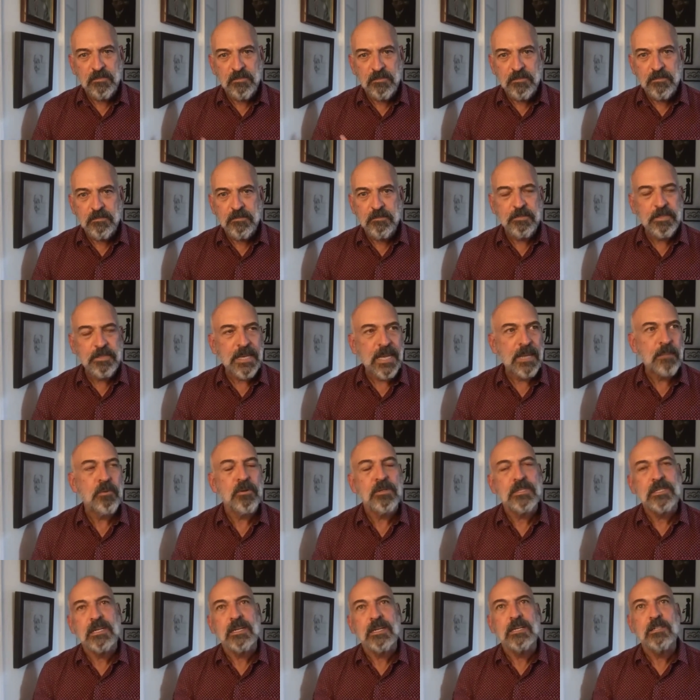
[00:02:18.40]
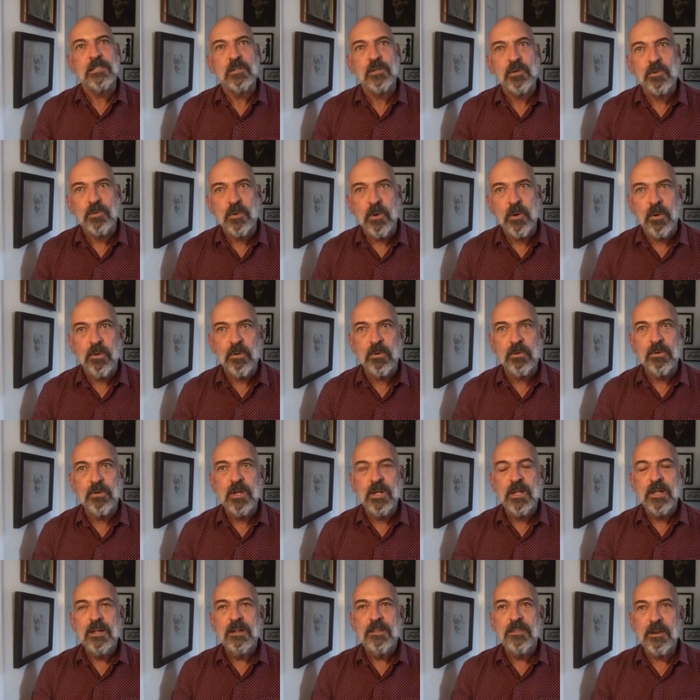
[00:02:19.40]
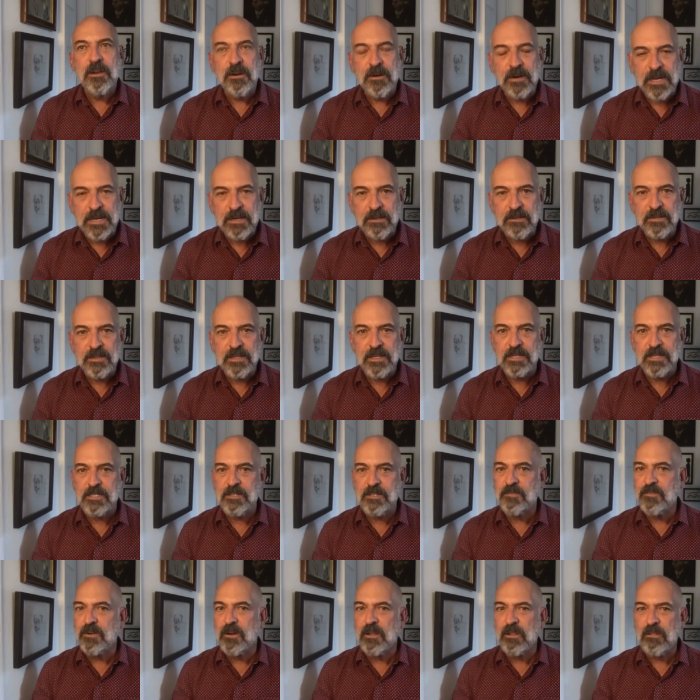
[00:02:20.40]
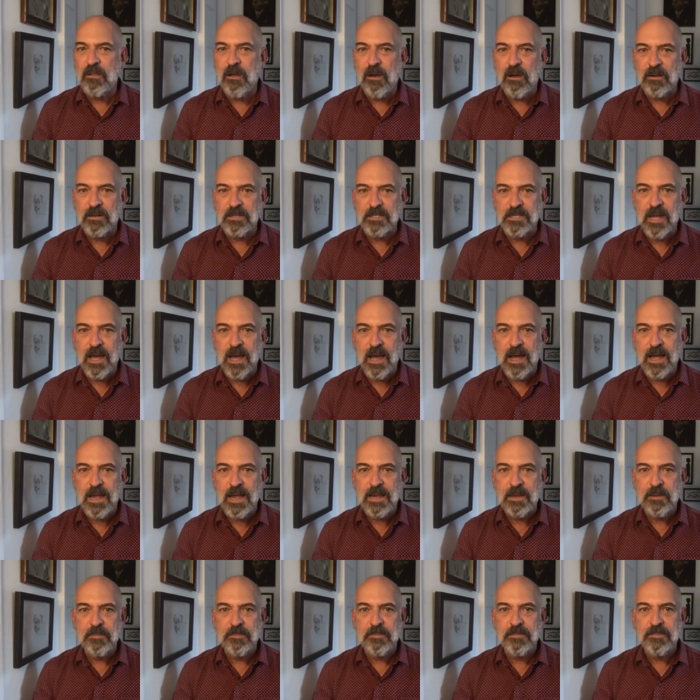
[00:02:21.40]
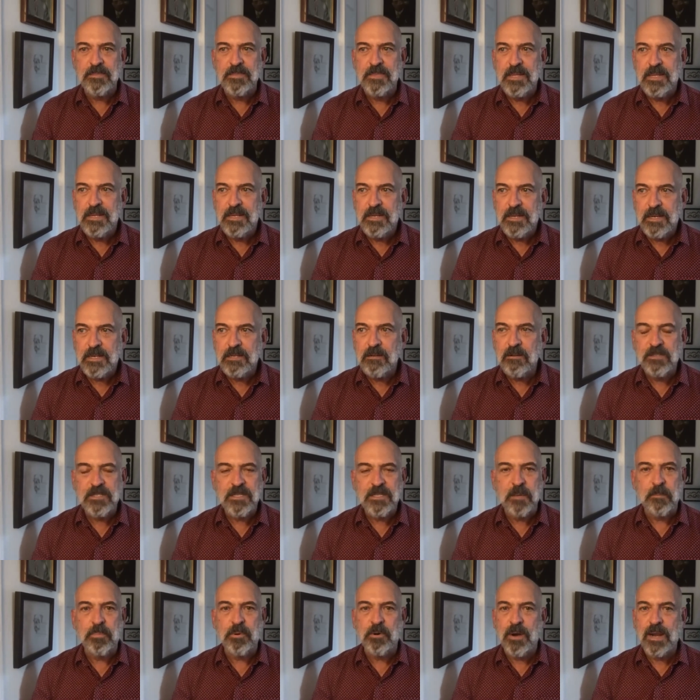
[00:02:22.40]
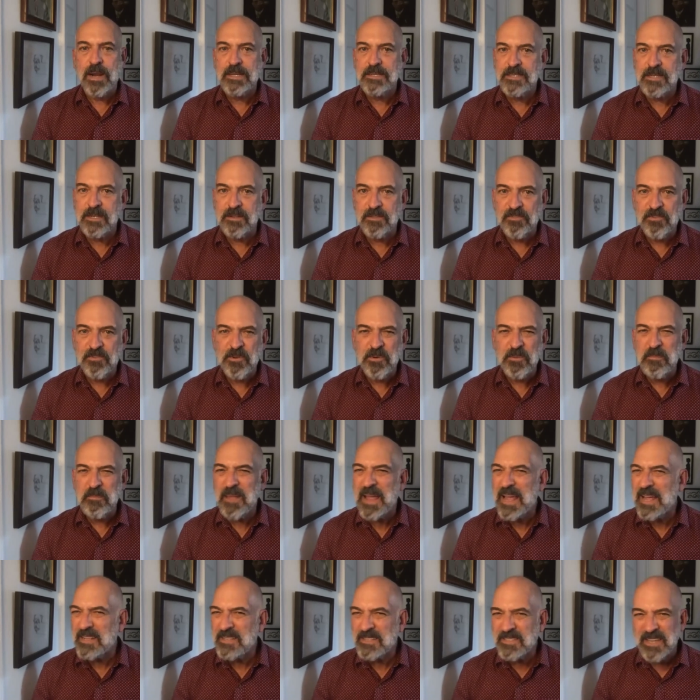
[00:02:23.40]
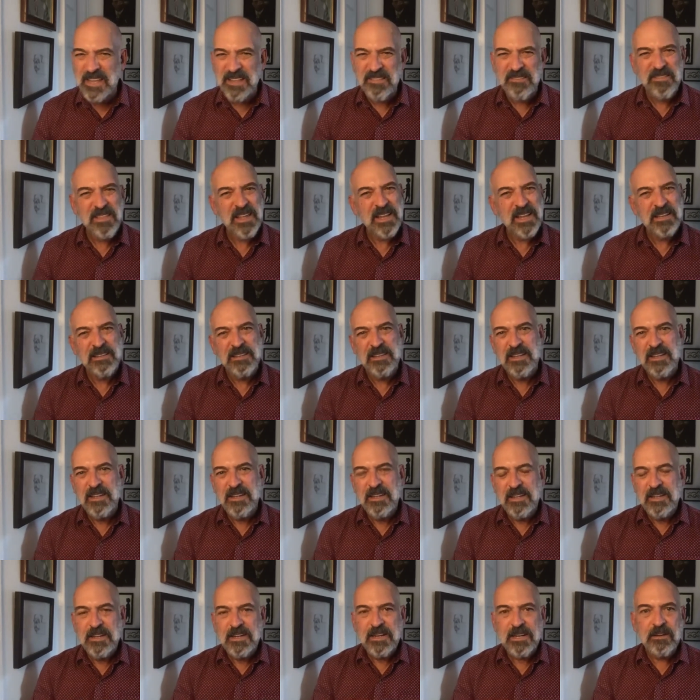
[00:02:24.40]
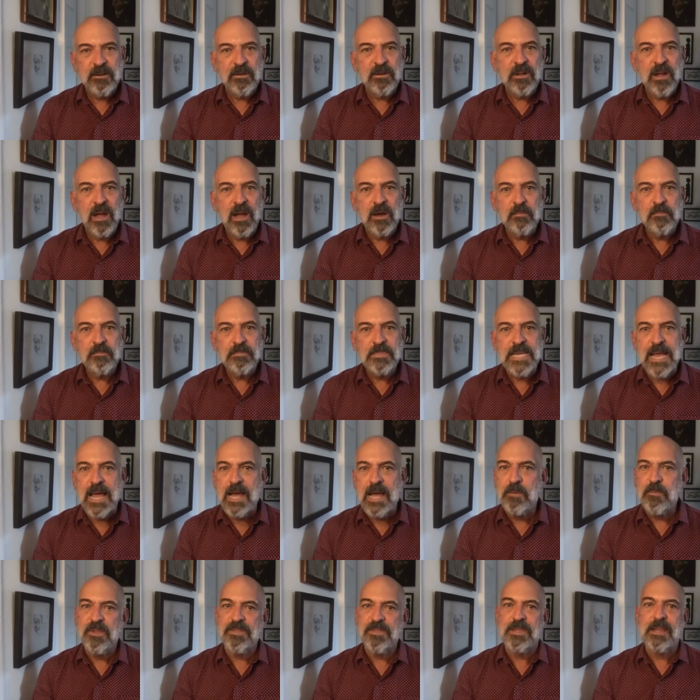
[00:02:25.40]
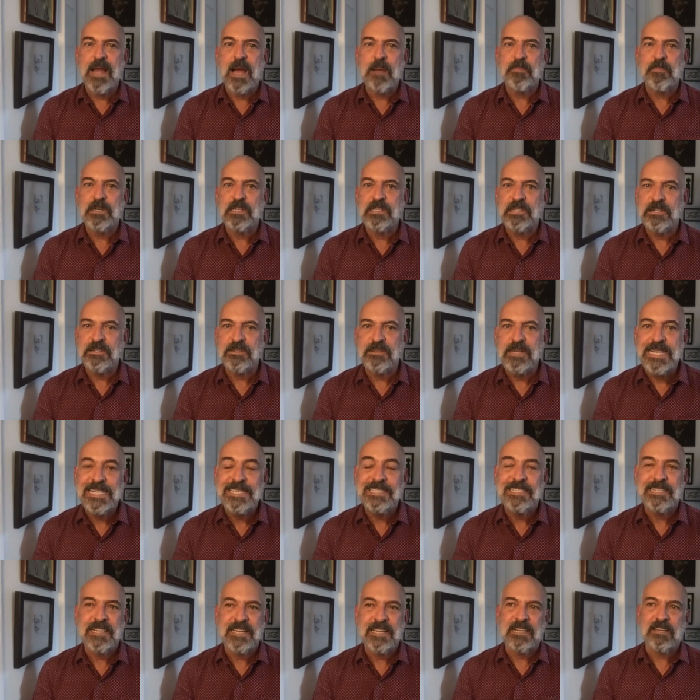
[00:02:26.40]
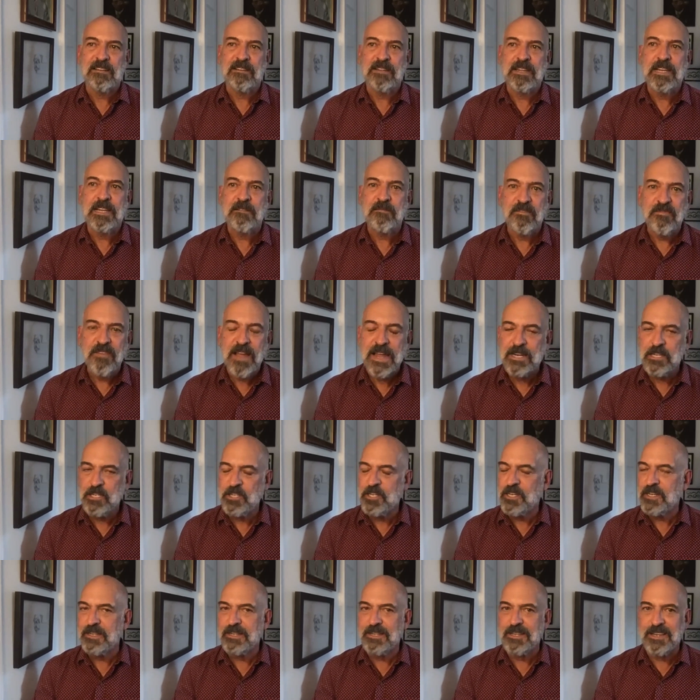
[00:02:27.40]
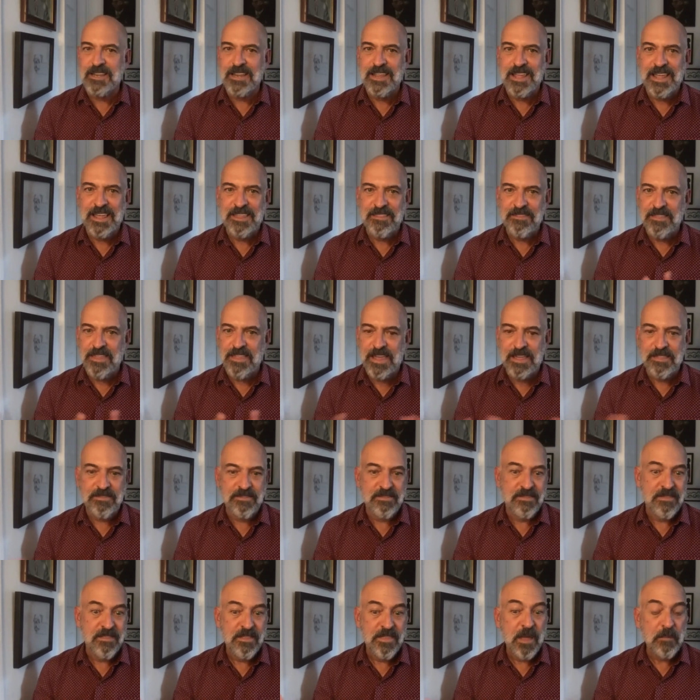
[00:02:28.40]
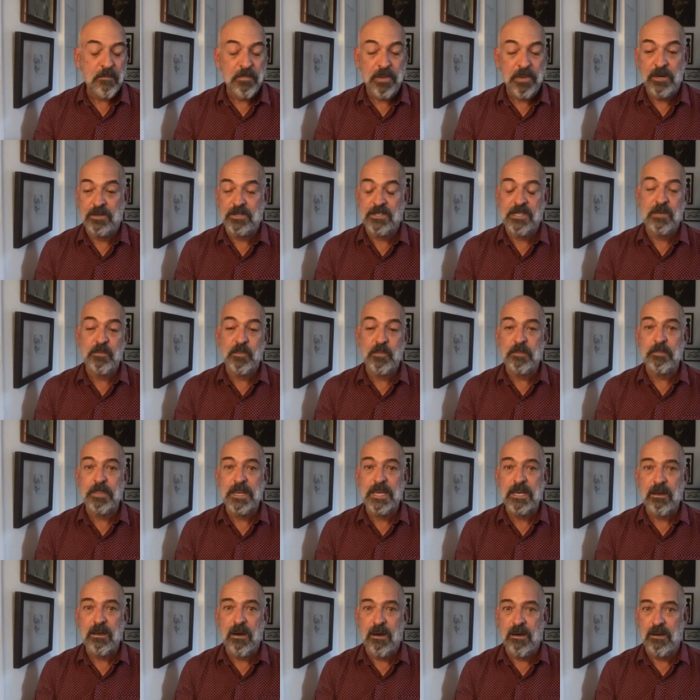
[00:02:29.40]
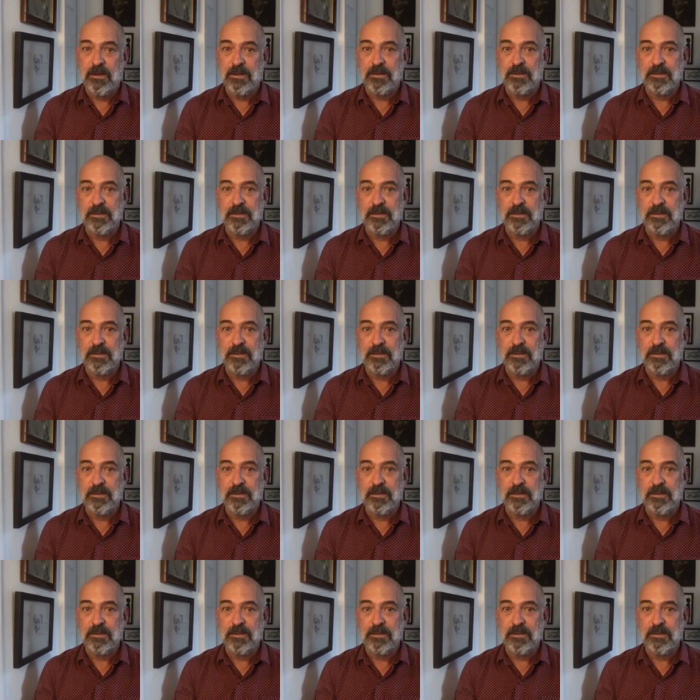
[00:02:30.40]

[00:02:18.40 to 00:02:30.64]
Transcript: be able to control their illness for a long time, you know, suppress it through meds, and then, you know, come down with an opportunistic infection, and then that person would be gone.